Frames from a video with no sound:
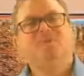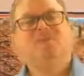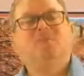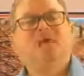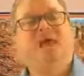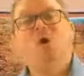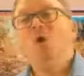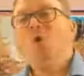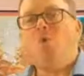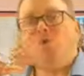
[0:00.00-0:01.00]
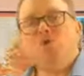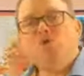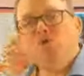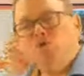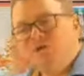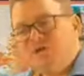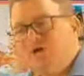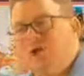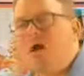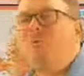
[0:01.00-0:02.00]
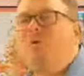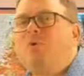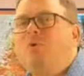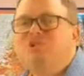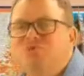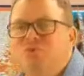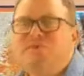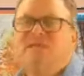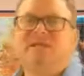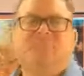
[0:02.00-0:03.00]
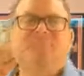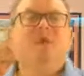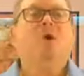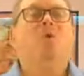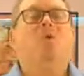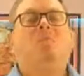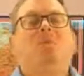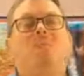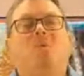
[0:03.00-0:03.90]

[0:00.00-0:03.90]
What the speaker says: planet, or you're using a lot more electricity or a lot more